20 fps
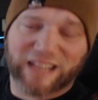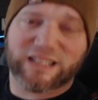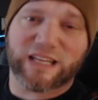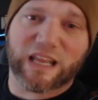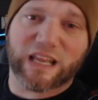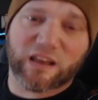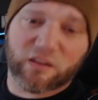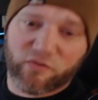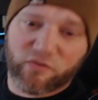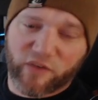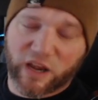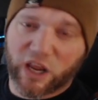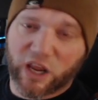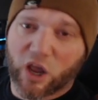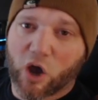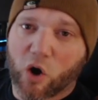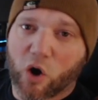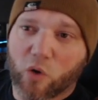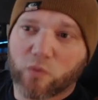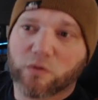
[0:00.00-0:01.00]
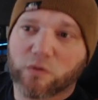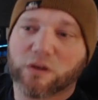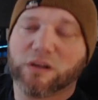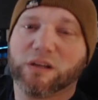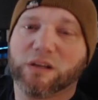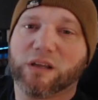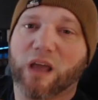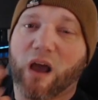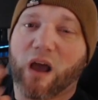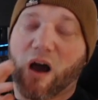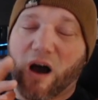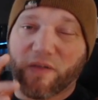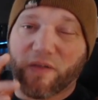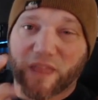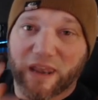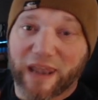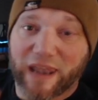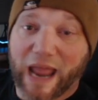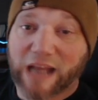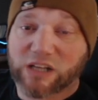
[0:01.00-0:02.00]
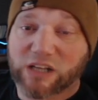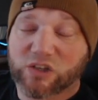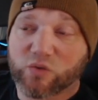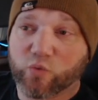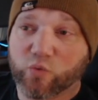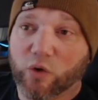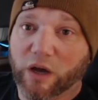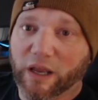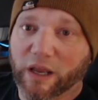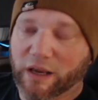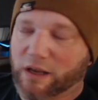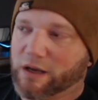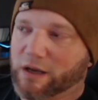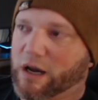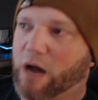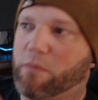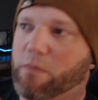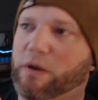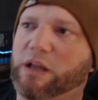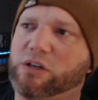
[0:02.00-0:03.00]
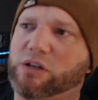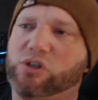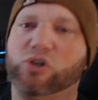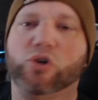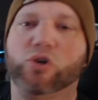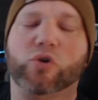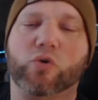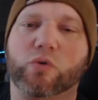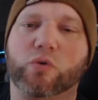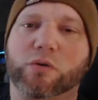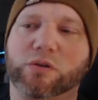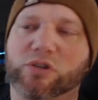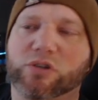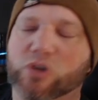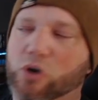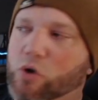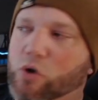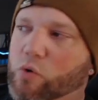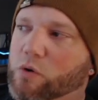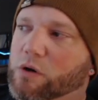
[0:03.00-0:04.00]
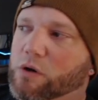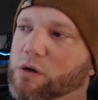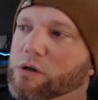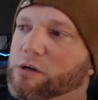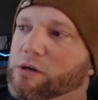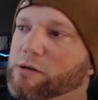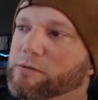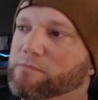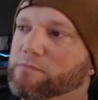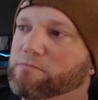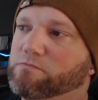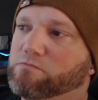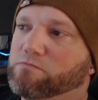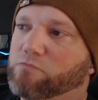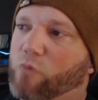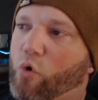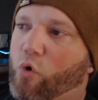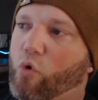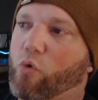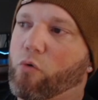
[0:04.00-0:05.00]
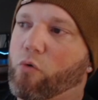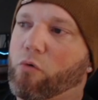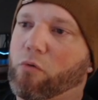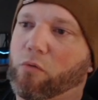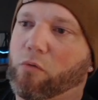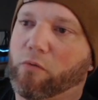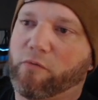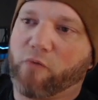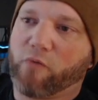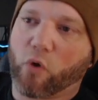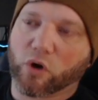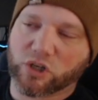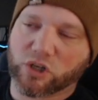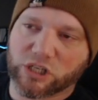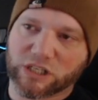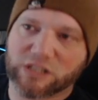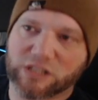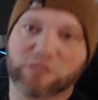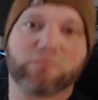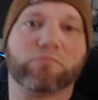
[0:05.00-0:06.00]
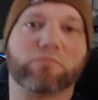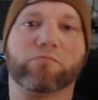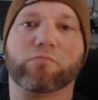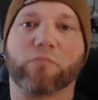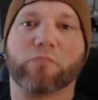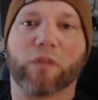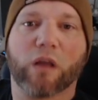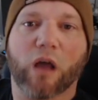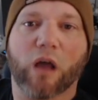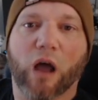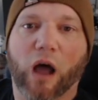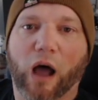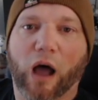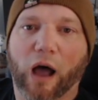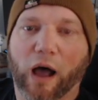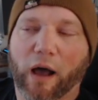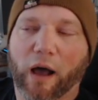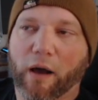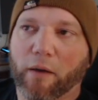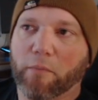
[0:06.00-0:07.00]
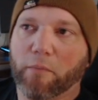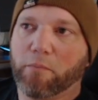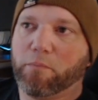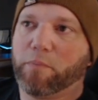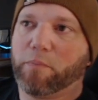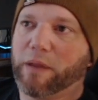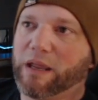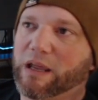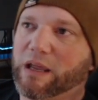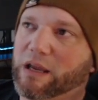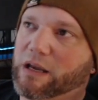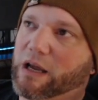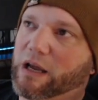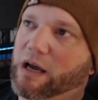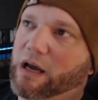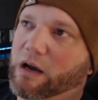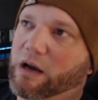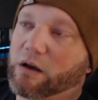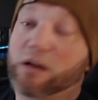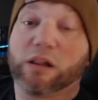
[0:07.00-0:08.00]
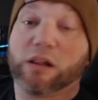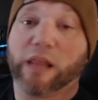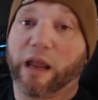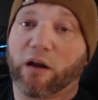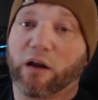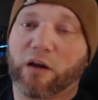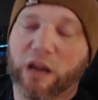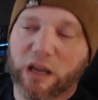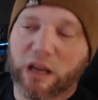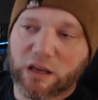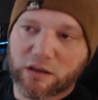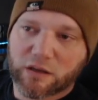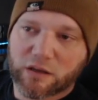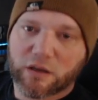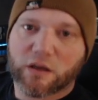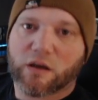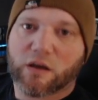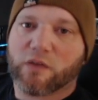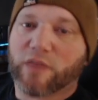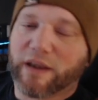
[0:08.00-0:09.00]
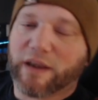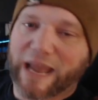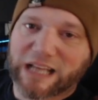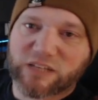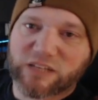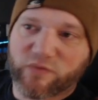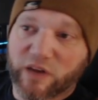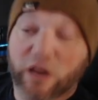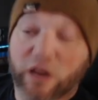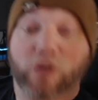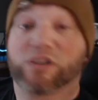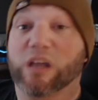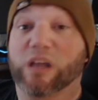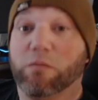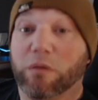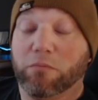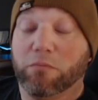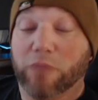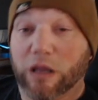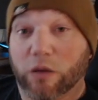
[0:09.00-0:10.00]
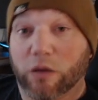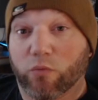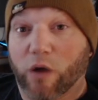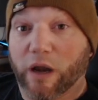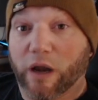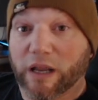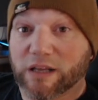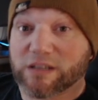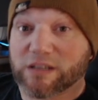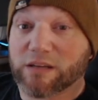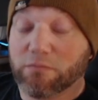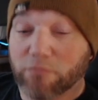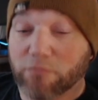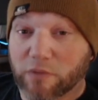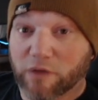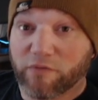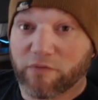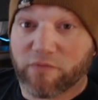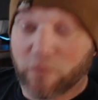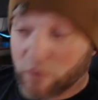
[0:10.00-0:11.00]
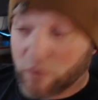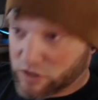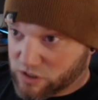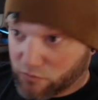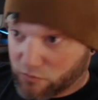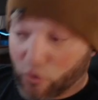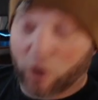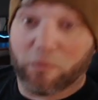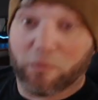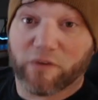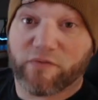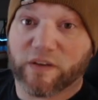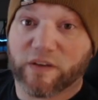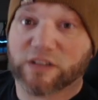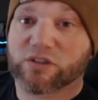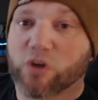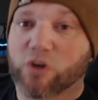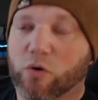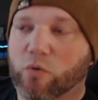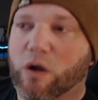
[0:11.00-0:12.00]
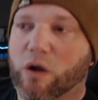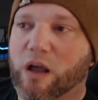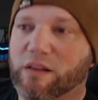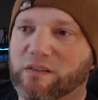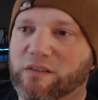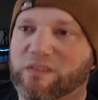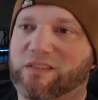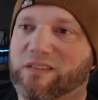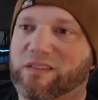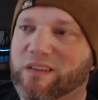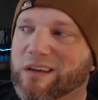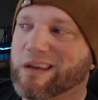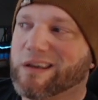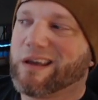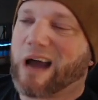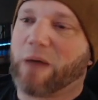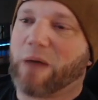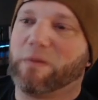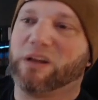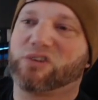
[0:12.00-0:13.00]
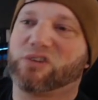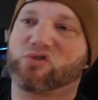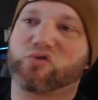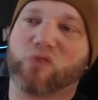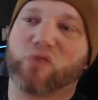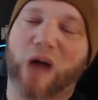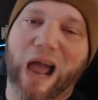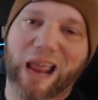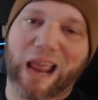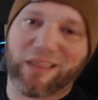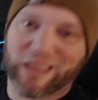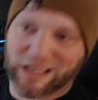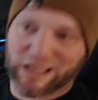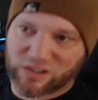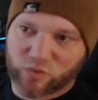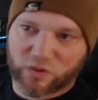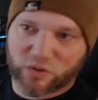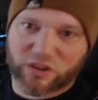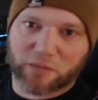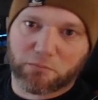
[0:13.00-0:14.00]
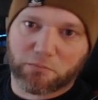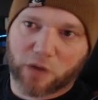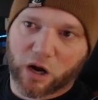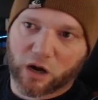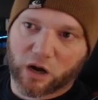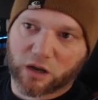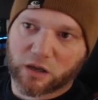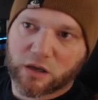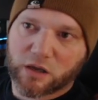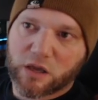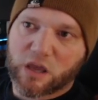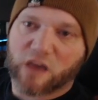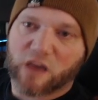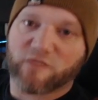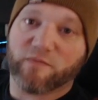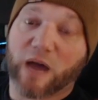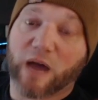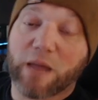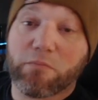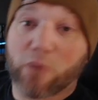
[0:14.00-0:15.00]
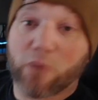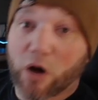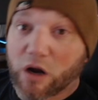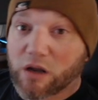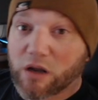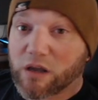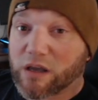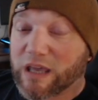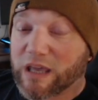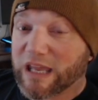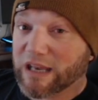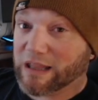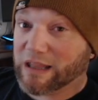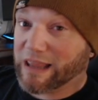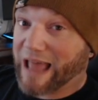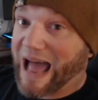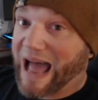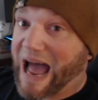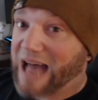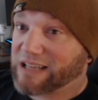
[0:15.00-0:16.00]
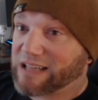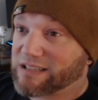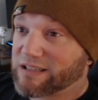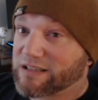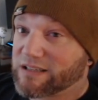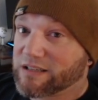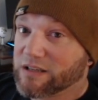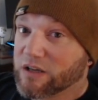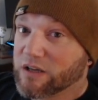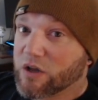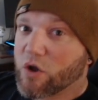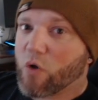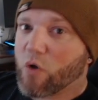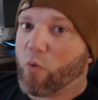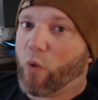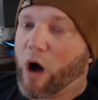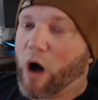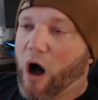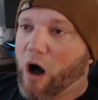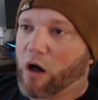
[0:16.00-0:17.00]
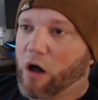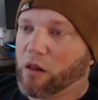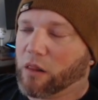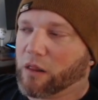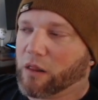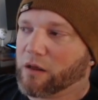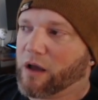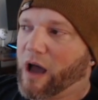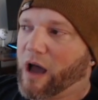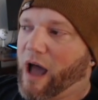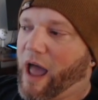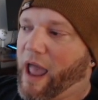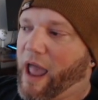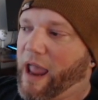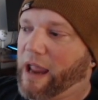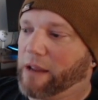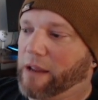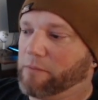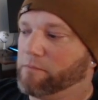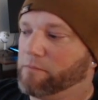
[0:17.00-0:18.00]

the end of the video. On the next one, I'm going to do, so for just being clarity, the next video is going to be me running some more Mephisto runs. I'm going to try this with the merc. If my merc can last while I